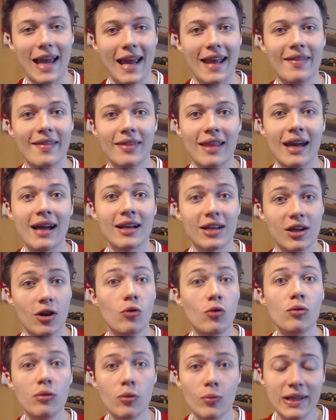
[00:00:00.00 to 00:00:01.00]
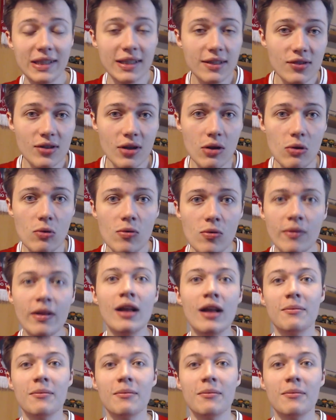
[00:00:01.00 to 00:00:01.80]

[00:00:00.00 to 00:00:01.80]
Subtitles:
in that goal that we did score,